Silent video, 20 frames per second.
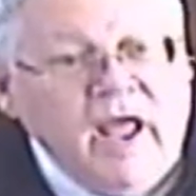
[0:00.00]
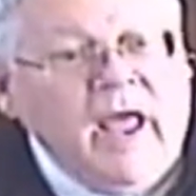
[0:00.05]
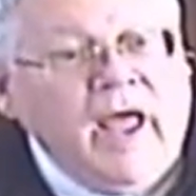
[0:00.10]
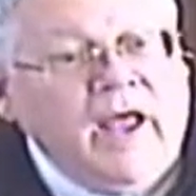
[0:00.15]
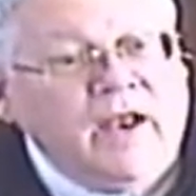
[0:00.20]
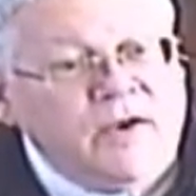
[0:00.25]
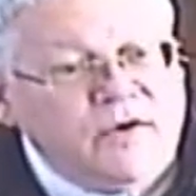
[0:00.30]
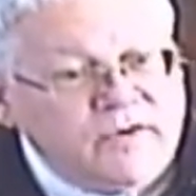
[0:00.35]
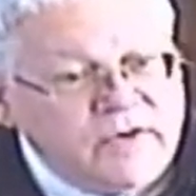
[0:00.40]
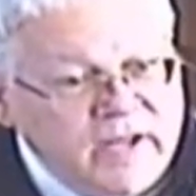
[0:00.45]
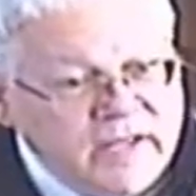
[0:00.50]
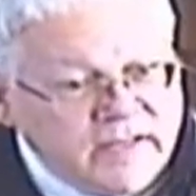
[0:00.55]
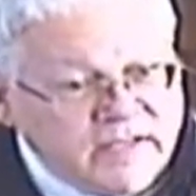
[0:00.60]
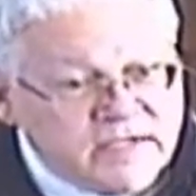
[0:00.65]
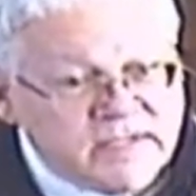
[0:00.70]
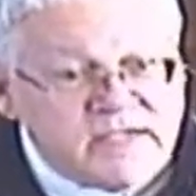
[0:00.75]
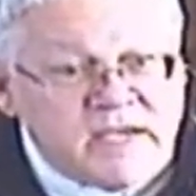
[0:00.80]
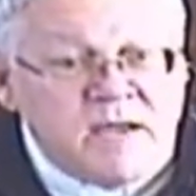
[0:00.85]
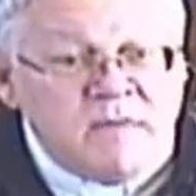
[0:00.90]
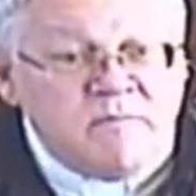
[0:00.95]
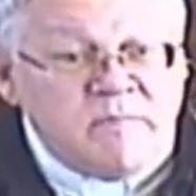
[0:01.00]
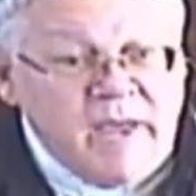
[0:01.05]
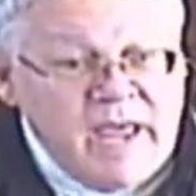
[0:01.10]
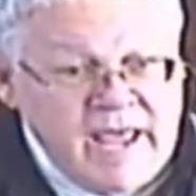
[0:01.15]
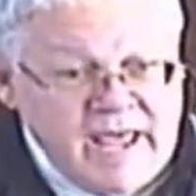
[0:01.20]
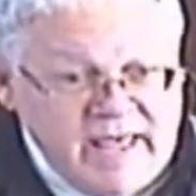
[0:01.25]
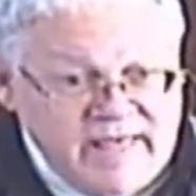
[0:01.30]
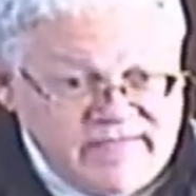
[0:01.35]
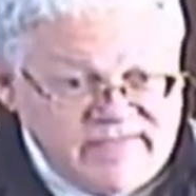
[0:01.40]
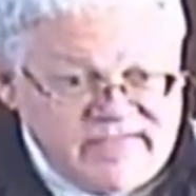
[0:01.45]
and you take the same
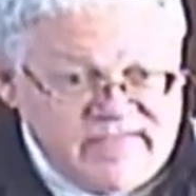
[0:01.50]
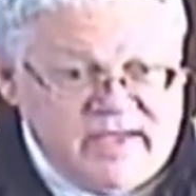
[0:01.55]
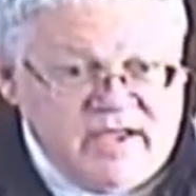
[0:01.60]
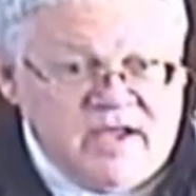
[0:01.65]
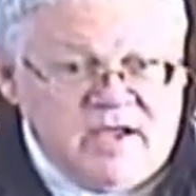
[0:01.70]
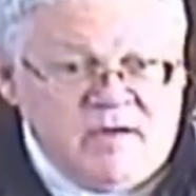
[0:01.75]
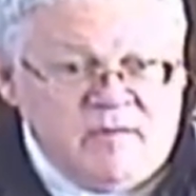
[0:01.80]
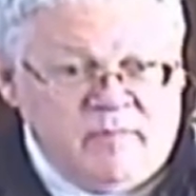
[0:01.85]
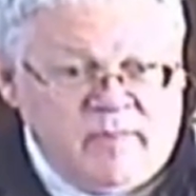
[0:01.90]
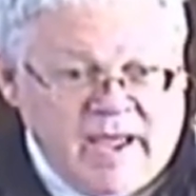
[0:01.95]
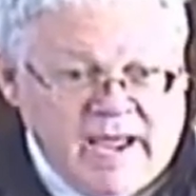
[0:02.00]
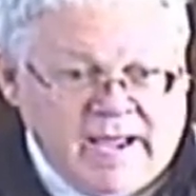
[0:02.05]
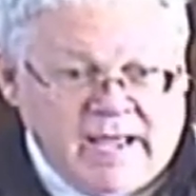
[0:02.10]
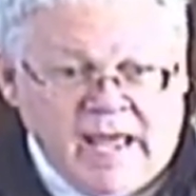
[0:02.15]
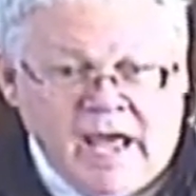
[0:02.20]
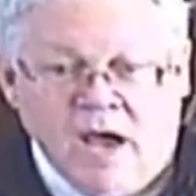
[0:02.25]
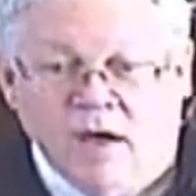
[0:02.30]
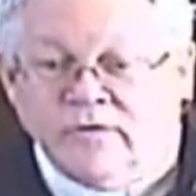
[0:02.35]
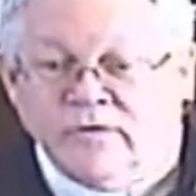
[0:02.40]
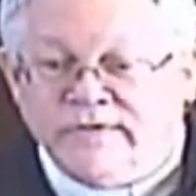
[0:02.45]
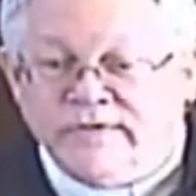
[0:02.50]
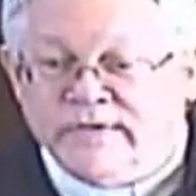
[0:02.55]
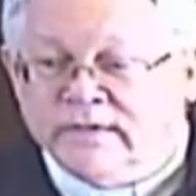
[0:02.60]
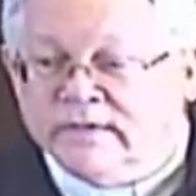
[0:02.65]
path back out.